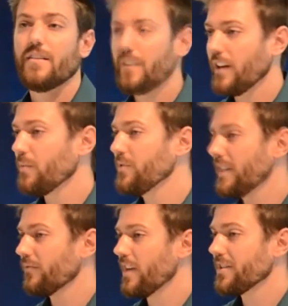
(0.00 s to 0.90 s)
They'll help you
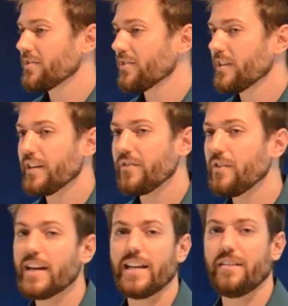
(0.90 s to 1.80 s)
get registered, and if you
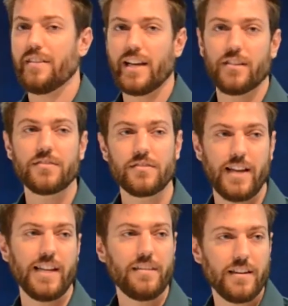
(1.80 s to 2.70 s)
need anything else,
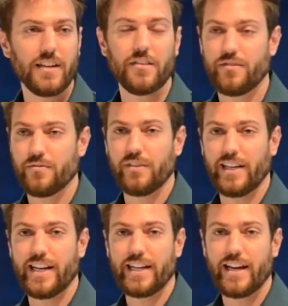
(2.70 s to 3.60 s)
anything other through
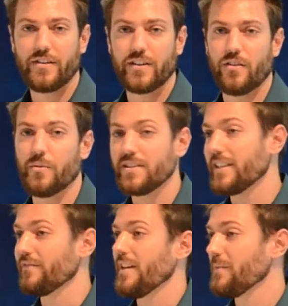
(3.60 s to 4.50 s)
AtlantiCare, you can always
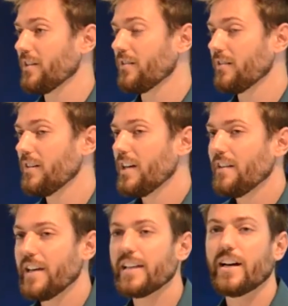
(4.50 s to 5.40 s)
give them a call.
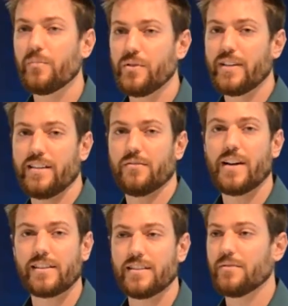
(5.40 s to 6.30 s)
They can help you get
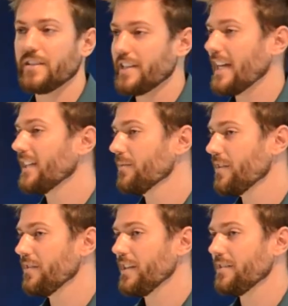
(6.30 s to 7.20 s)
directed to exactly where
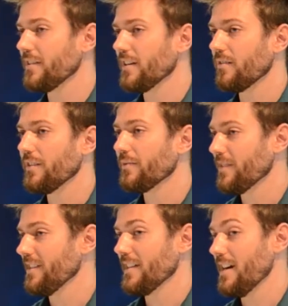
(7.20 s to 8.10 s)
you need to go at the
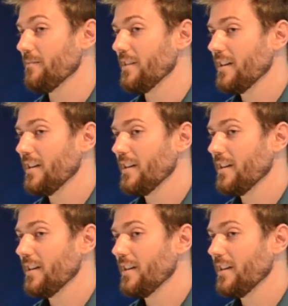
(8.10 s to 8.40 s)
right time.